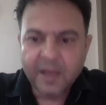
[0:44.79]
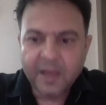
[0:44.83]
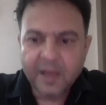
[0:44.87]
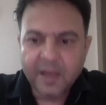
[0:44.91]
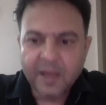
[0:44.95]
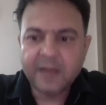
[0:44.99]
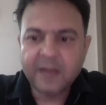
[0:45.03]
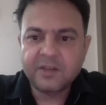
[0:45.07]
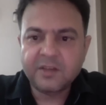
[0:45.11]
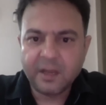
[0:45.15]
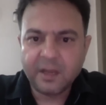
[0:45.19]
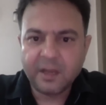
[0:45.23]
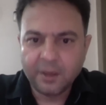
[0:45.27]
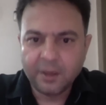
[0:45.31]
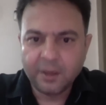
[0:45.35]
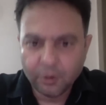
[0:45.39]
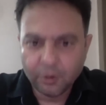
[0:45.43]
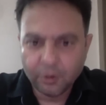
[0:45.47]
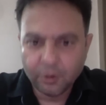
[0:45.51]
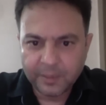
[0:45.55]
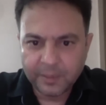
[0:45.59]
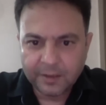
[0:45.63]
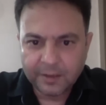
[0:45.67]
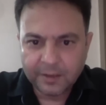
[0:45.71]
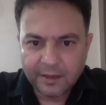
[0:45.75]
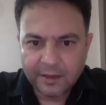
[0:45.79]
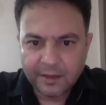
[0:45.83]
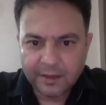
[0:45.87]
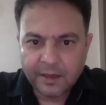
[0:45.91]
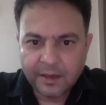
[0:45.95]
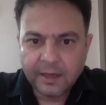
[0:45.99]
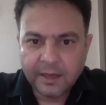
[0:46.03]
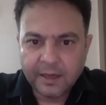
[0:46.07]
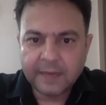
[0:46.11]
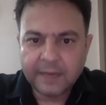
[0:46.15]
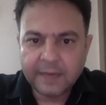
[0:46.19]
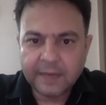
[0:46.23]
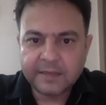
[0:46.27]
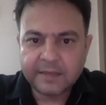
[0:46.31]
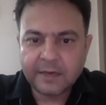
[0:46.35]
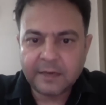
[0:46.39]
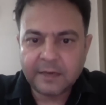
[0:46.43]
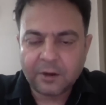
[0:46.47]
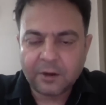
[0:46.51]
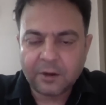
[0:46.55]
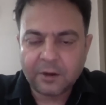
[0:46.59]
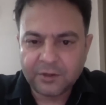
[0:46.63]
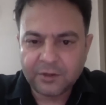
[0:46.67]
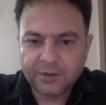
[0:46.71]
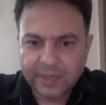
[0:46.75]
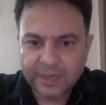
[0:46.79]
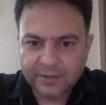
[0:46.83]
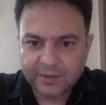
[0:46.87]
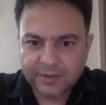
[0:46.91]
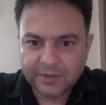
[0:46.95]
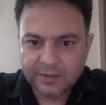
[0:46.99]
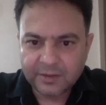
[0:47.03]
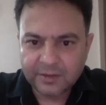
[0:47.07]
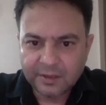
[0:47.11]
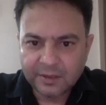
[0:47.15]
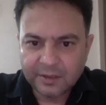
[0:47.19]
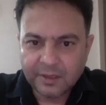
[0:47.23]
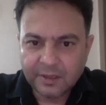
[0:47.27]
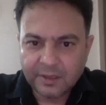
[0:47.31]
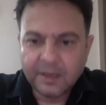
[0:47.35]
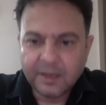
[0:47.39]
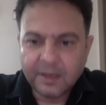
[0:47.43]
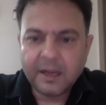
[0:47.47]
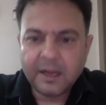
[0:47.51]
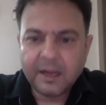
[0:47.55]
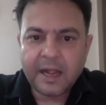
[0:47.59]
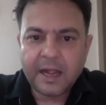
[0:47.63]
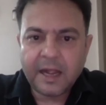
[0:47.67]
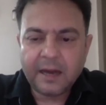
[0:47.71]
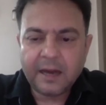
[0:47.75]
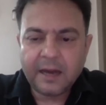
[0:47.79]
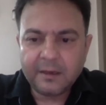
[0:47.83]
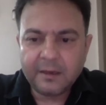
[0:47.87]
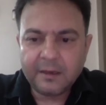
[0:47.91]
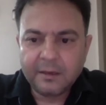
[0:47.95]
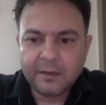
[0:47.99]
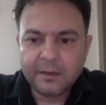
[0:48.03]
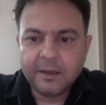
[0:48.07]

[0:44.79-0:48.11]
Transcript: it's inhuman, it's atrocious, and